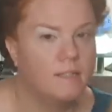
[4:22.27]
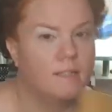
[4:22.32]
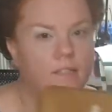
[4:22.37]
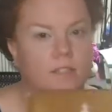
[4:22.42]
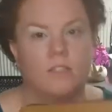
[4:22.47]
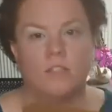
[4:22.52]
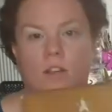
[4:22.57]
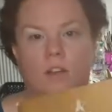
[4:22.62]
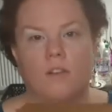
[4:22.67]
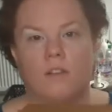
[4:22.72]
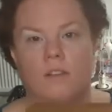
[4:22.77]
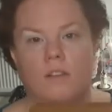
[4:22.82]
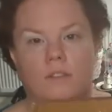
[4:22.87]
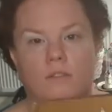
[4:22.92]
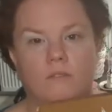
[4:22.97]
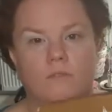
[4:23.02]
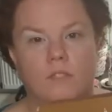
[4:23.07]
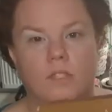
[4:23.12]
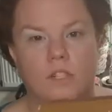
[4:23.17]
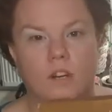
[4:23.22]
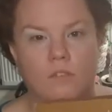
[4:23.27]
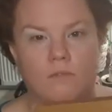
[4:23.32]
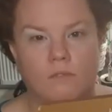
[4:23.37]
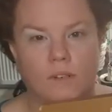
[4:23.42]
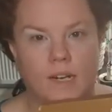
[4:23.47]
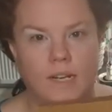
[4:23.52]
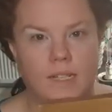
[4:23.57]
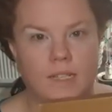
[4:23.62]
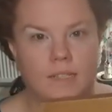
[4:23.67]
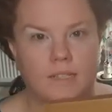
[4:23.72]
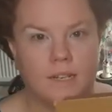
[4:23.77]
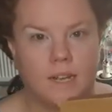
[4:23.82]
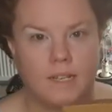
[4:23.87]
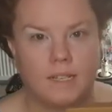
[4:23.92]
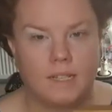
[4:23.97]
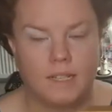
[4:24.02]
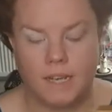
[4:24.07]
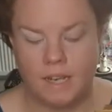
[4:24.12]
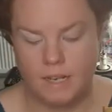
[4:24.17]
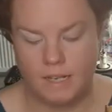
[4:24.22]
It's not raised like
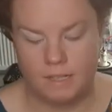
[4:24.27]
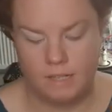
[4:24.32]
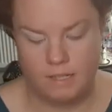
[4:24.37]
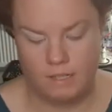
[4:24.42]
the case,